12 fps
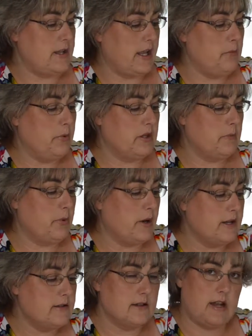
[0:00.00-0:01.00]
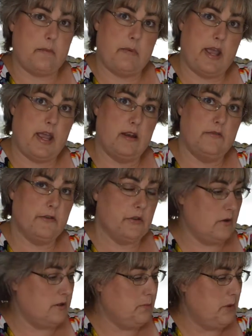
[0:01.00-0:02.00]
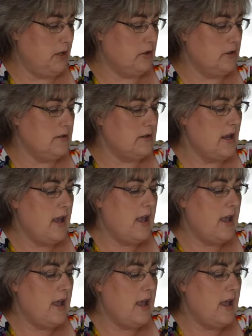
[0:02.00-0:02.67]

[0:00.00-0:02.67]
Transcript: I can put the price that I paid for those peaches,